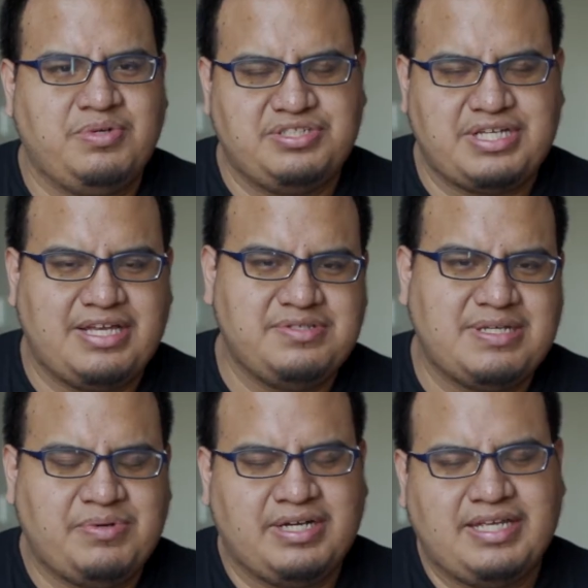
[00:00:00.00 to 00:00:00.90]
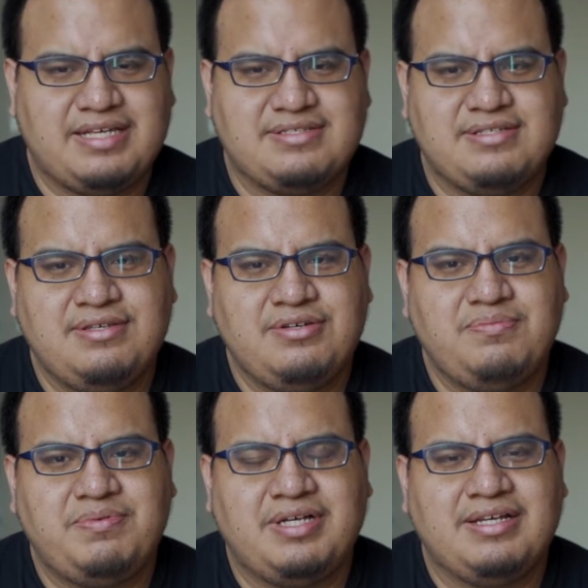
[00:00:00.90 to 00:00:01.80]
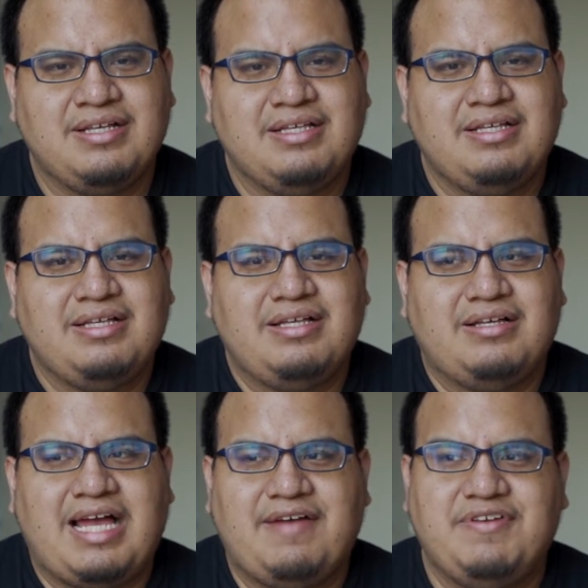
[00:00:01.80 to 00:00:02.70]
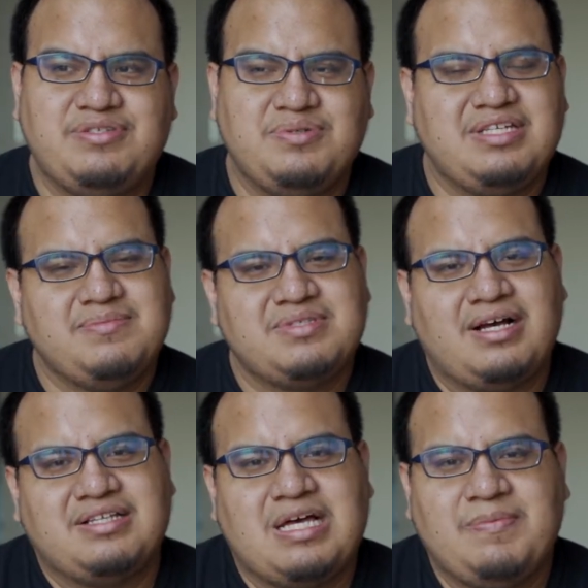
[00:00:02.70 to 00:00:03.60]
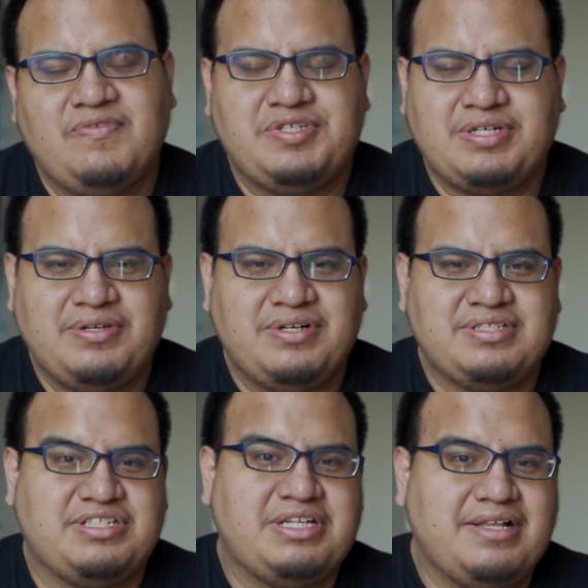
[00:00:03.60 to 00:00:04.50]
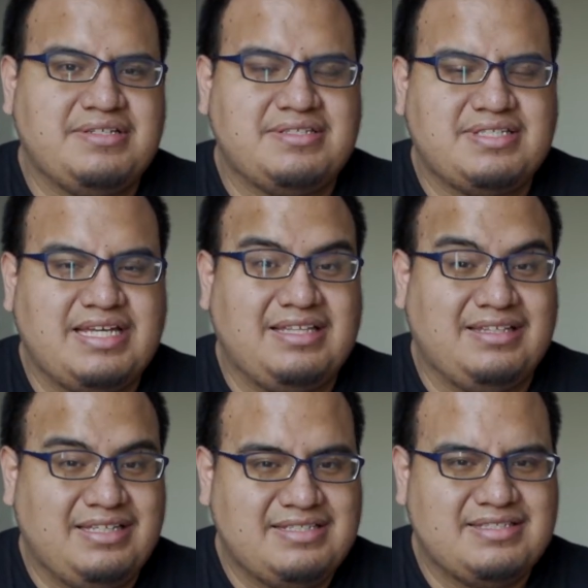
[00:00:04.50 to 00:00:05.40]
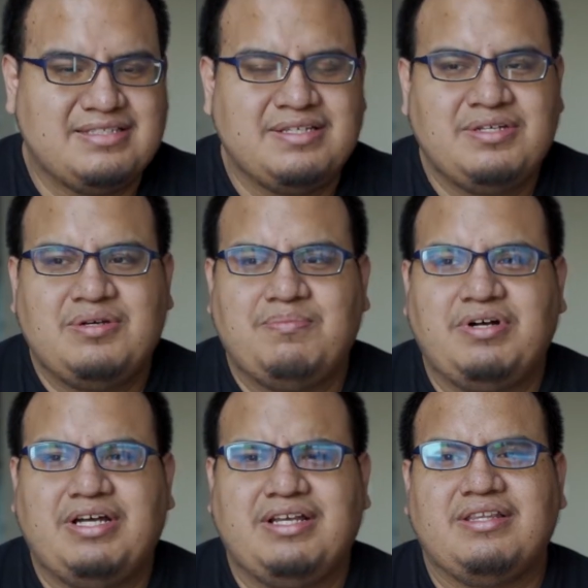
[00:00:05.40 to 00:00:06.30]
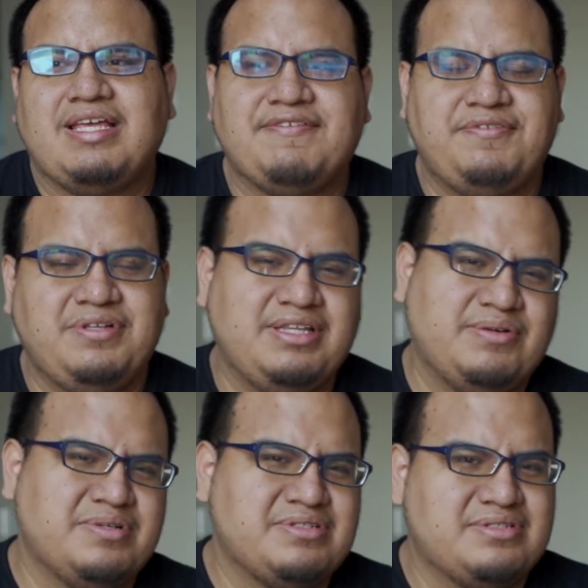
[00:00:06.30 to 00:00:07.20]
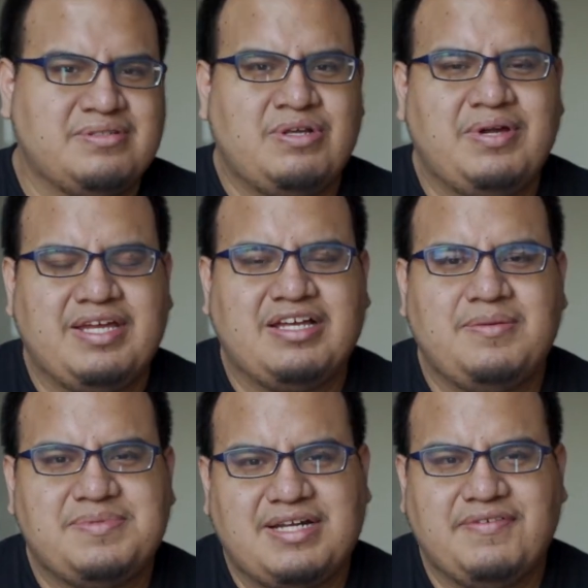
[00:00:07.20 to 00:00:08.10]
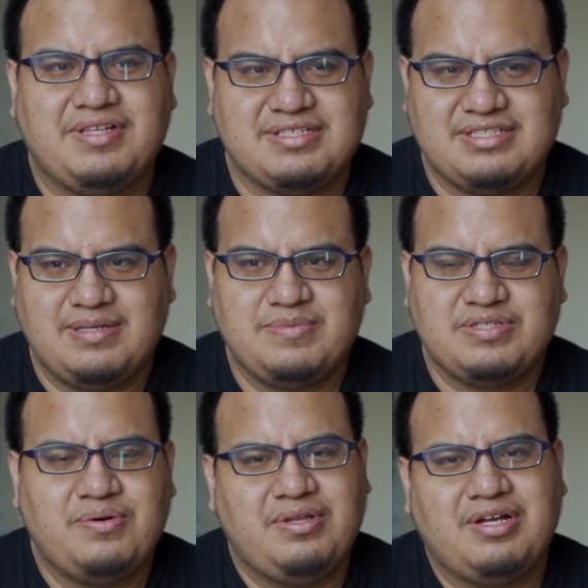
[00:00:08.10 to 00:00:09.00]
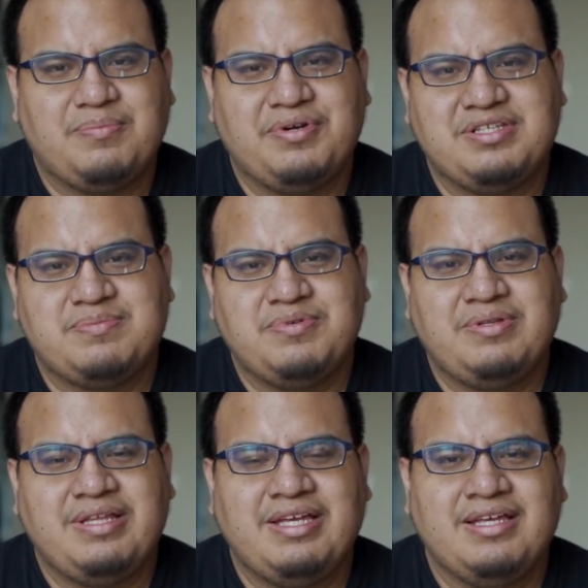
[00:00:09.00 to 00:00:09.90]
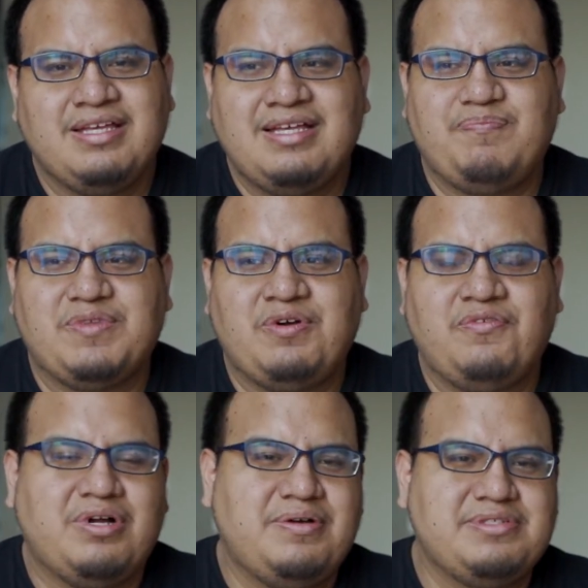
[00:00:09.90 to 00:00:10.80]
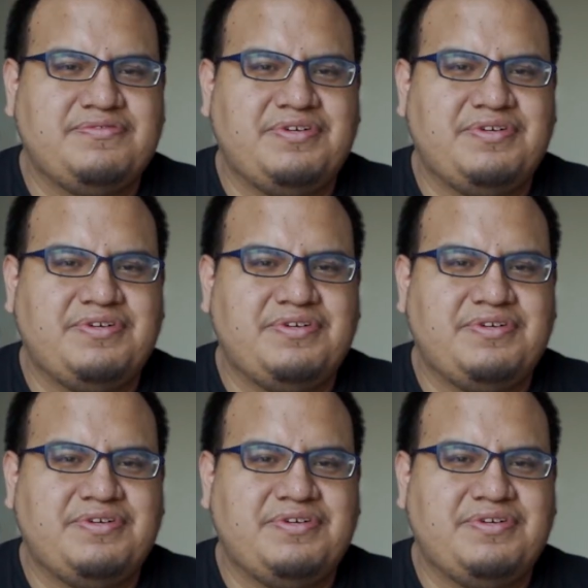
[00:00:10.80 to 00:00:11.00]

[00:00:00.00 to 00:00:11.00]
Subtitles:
what channels they broadcast to, but having 2 teams on top of each other is a challenge to say the least. But thankfully there was no hiccups and everything seemed to go along pretty smoothly. Overall, it was